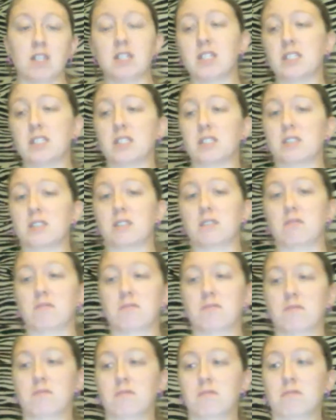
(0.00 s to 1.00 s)
Because
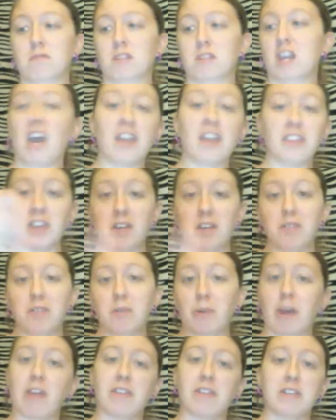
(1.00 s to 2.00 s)

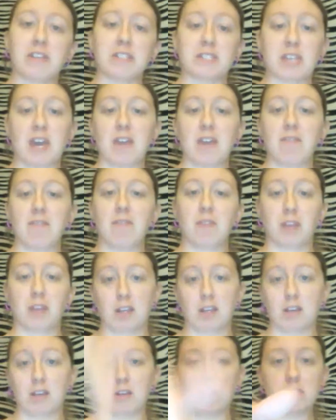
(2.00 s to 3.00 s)
Kathleen from Kathleen's
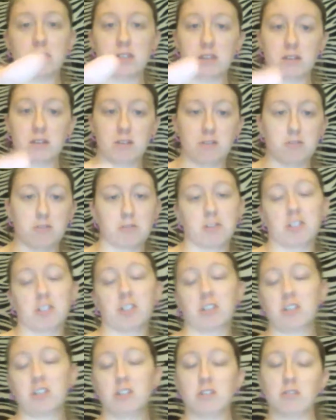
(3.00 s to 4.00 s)
Life, link is in the
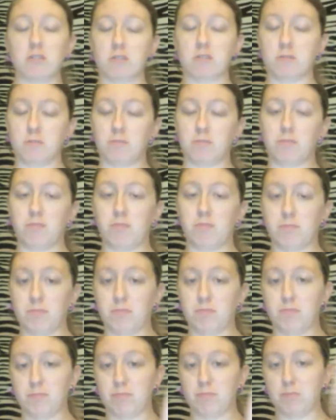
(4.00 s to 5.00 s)
description to
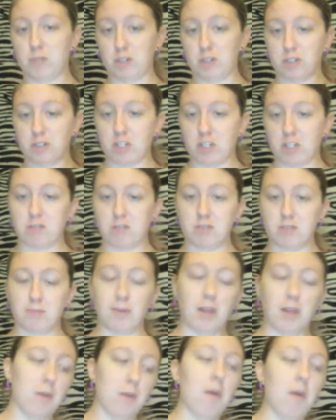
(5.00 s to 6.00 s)
her
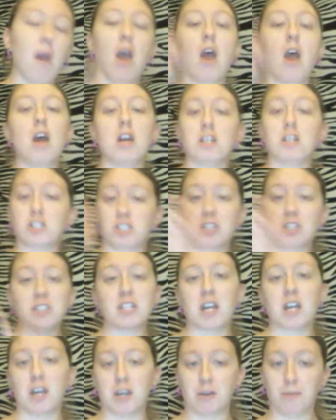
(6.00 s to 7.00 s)
channel is below.
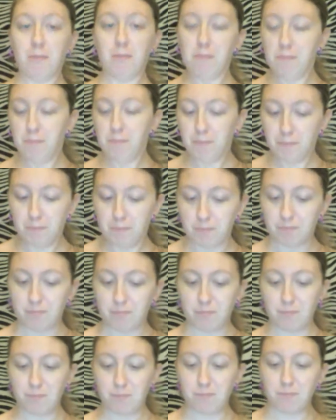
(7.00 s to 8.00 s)
She'll tell you,
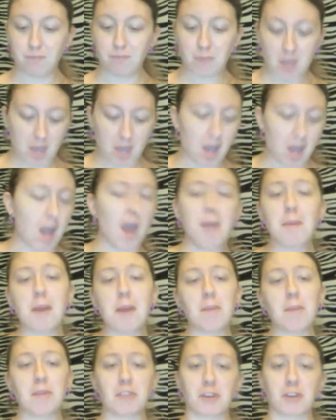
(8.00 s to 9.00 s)

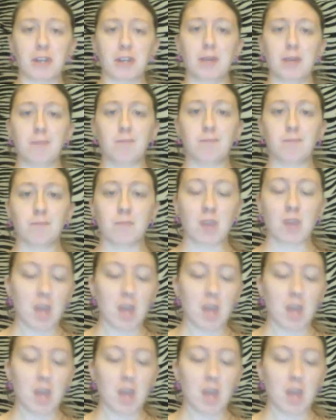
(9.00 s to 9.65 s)
I may be 30,